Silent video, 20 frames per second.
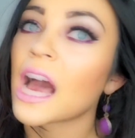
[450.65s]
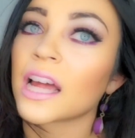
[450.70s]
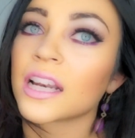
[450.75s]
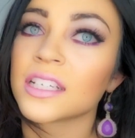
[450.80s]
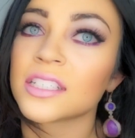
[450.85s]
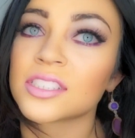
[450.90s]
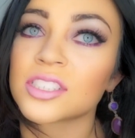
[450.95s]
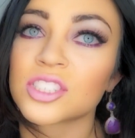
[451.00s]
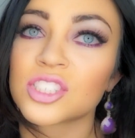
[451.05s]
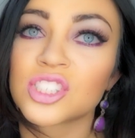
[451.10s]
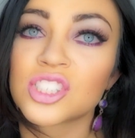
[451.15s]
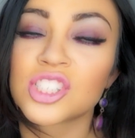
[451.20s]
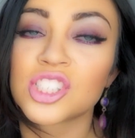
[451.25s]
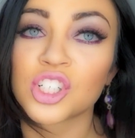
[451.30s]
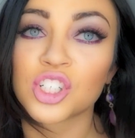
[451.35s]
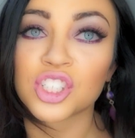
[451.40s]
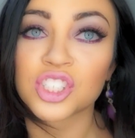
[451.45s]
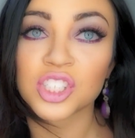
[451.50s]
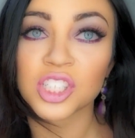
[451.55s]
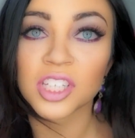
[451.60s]
god, he's
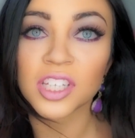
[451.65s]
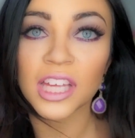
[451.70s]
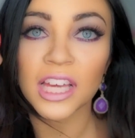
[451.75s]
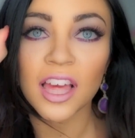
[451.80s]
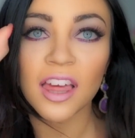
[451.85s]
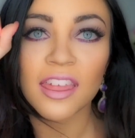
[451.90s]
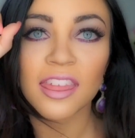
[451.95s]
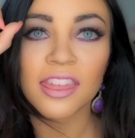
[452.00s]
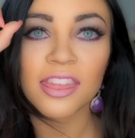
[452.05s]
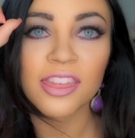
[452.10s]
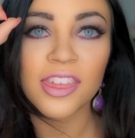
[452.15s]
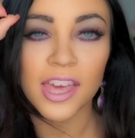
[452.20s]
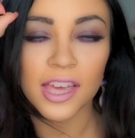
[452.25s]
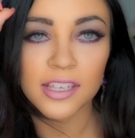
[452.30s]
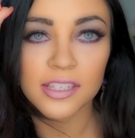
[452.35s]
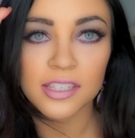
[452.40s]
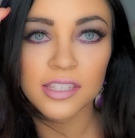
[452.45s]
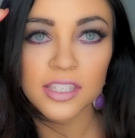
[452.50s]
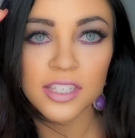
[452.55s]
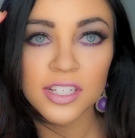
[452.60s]
seriously like
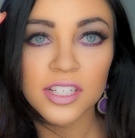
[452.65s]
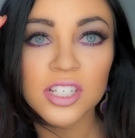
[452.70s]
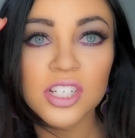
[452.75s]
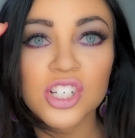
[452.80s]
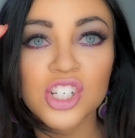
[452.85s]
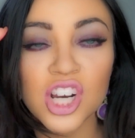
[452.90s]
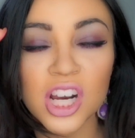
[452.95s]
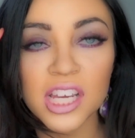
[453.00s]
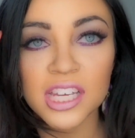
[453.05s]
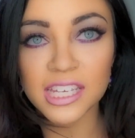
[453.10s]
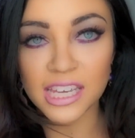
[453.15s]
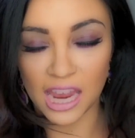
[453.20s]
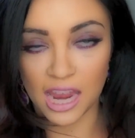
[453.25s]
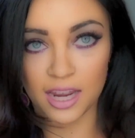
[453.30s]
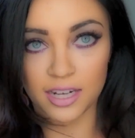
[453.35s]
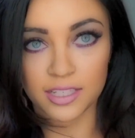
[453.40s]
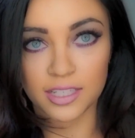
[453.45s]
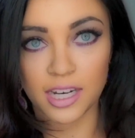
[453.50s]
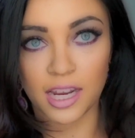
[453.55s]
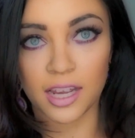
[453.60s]
this
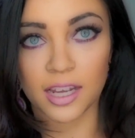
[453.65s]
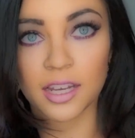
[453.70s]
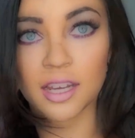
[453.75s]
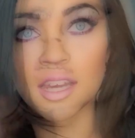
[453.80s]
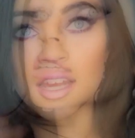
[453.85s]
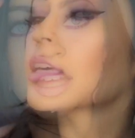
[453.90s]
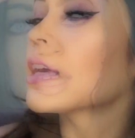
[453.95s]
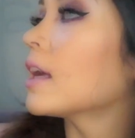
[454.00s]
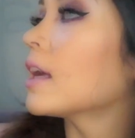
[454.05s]
gigantic